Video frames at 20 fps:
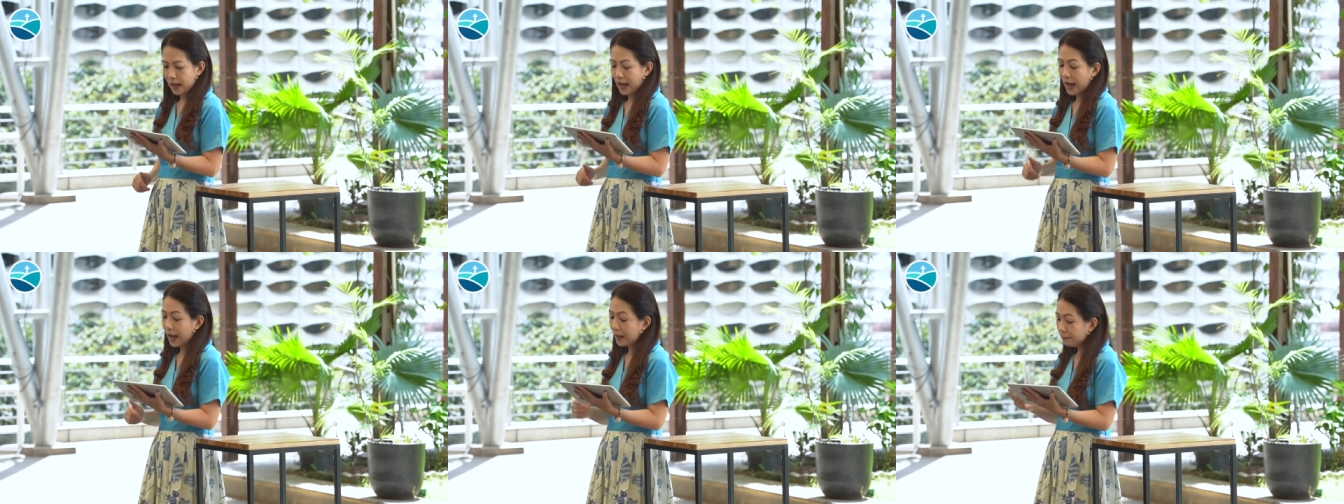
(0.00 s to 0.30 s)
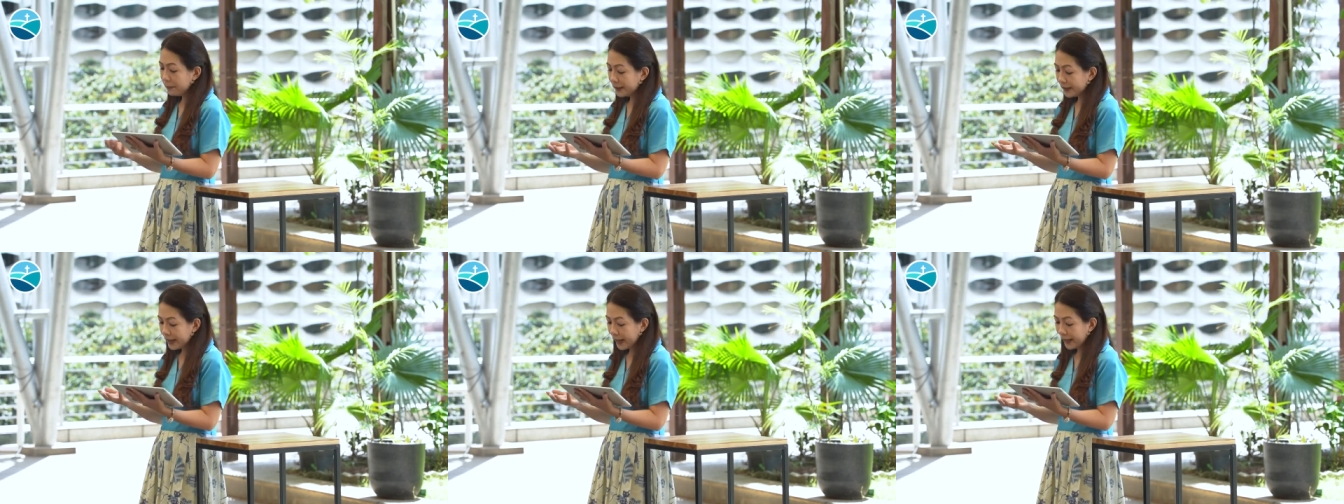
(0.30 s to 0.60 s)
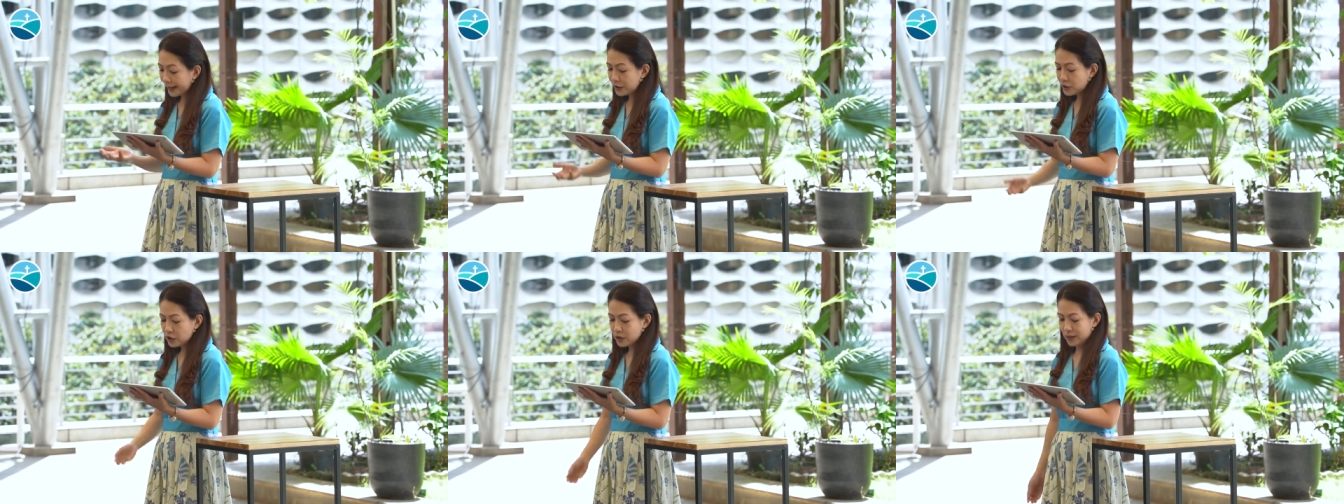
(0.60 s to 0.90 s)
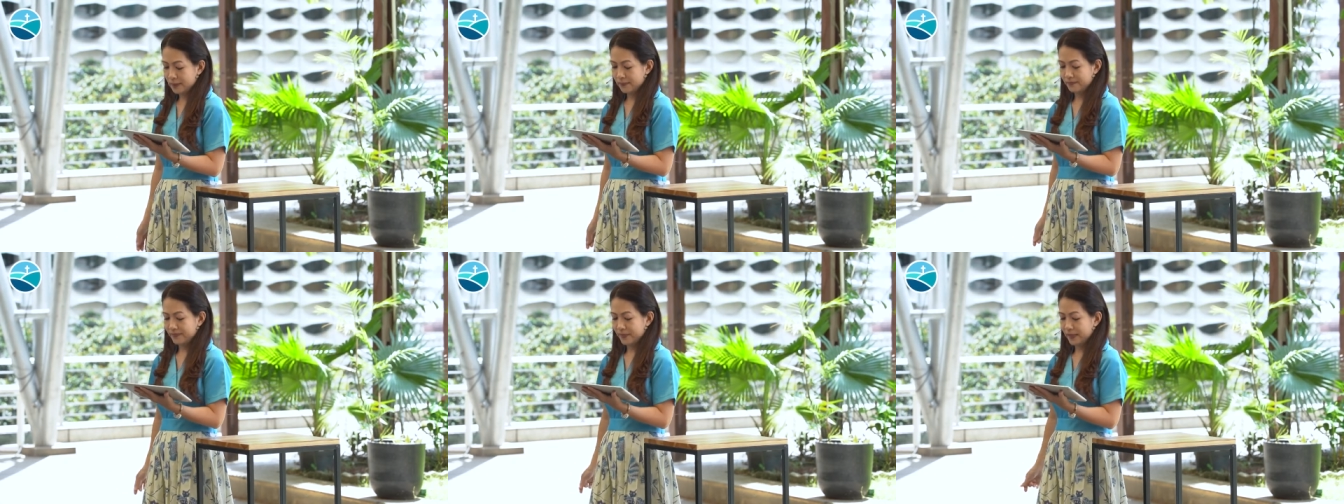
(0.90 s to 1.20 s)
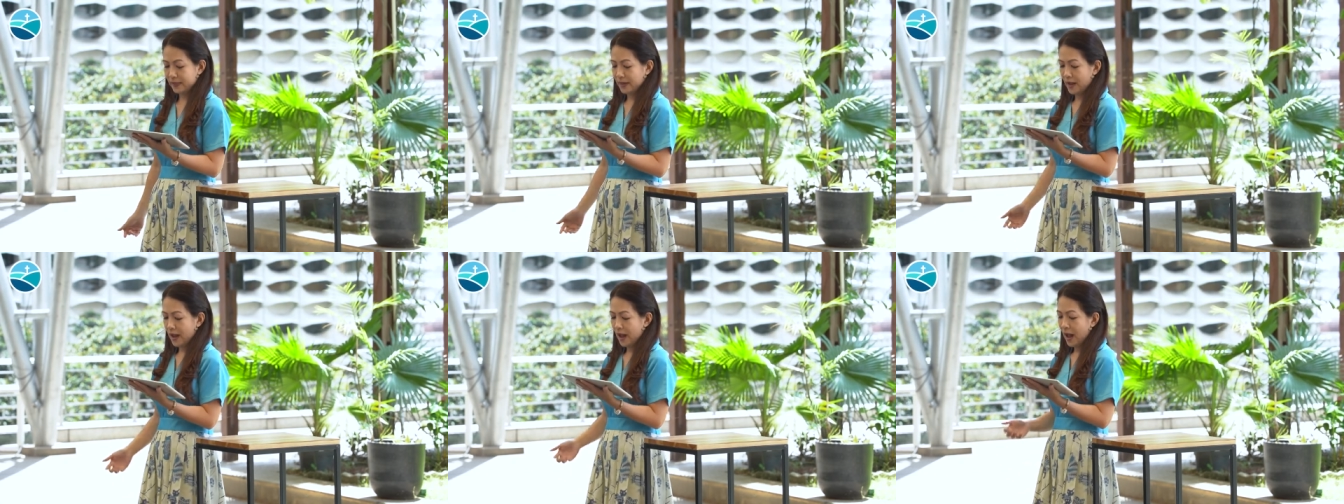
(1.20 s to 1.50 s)
Application.
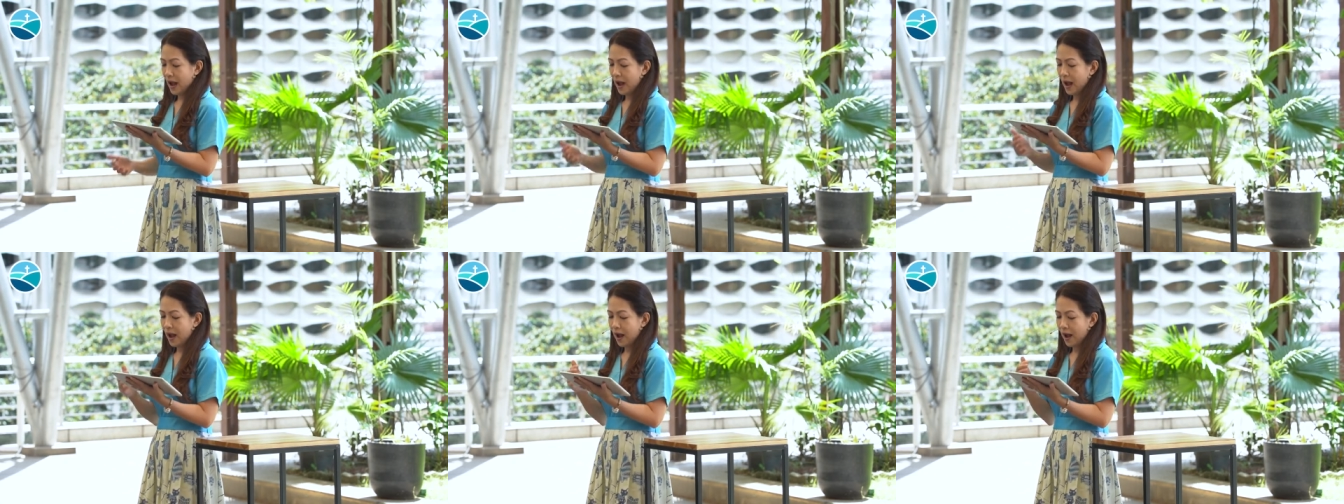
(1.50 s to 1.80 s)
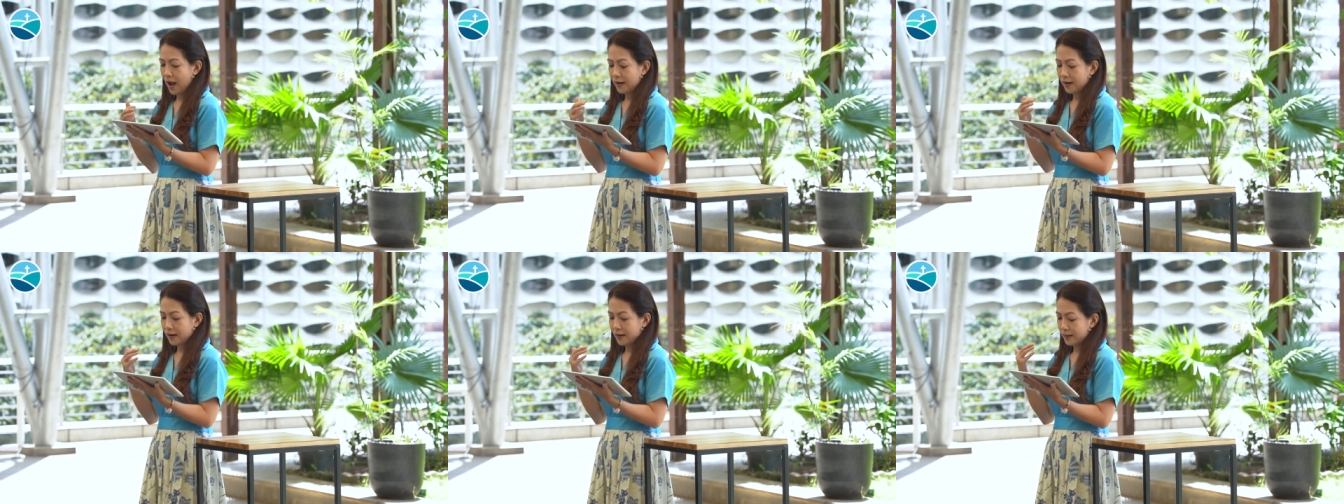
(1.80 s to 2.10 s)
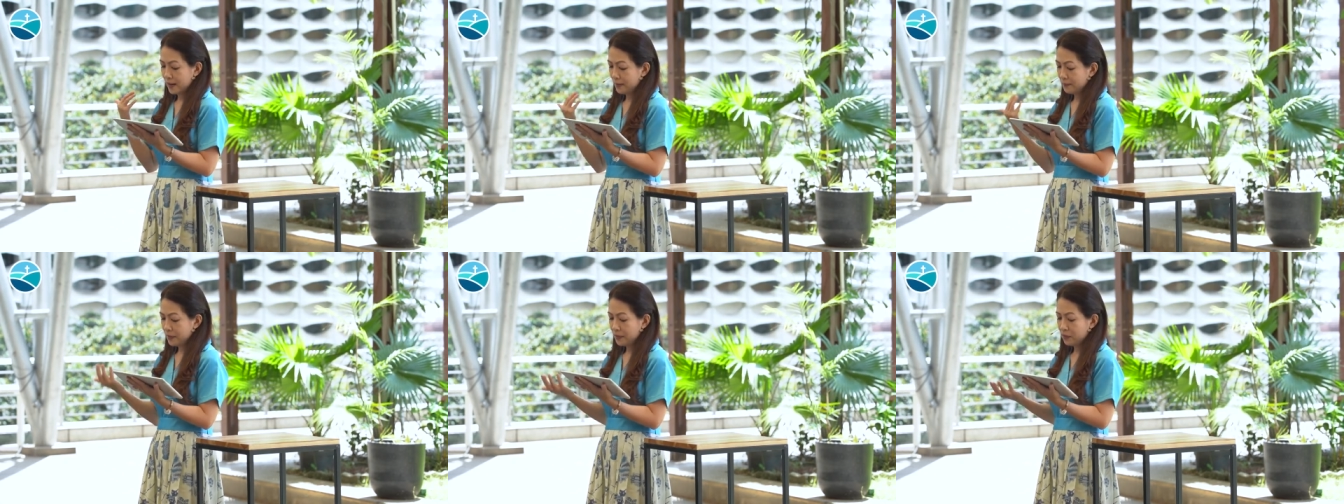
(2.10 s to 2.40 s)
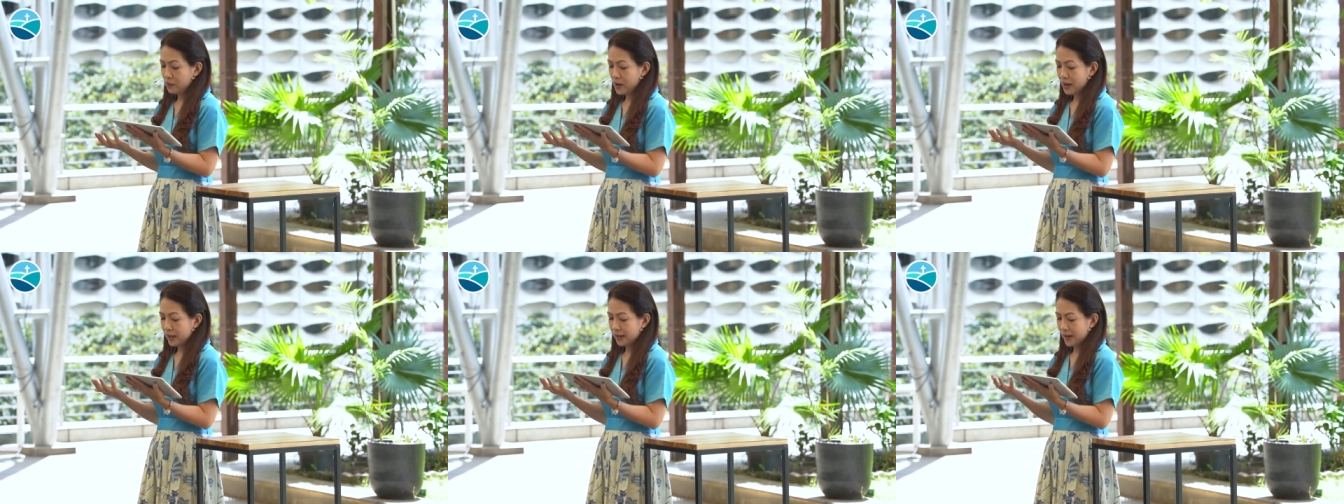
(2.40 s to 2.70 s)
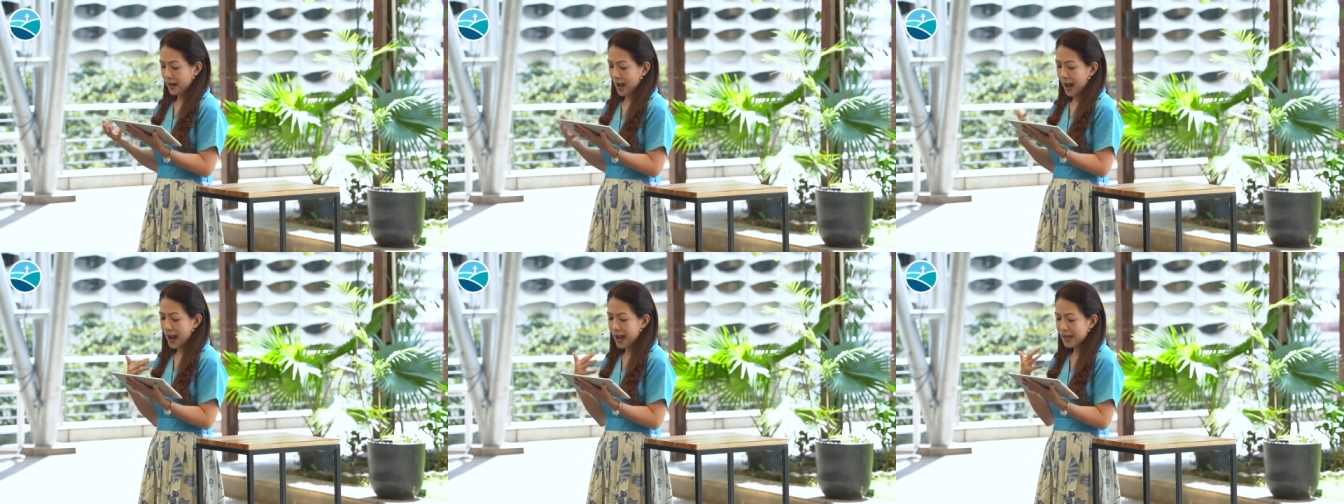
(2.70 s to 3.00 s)
Number one,
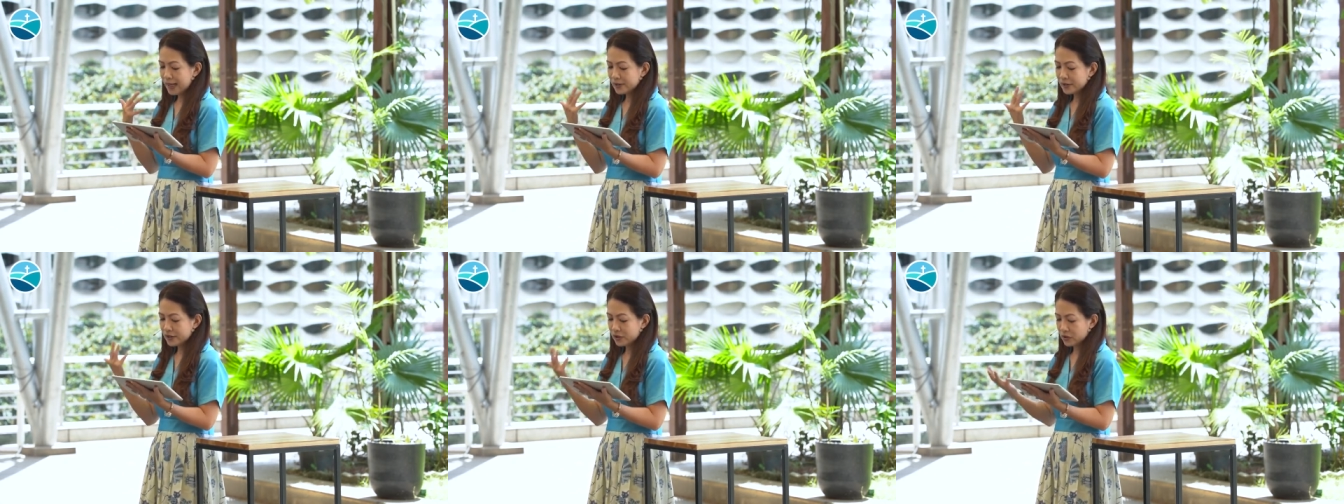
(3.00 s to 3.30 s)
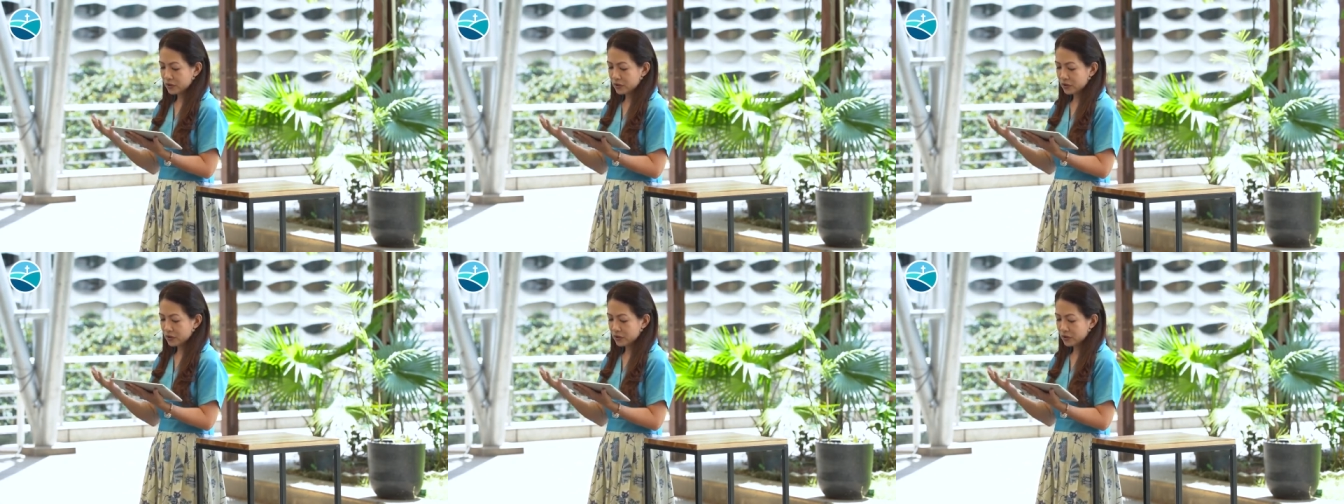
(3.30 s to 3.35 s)
ask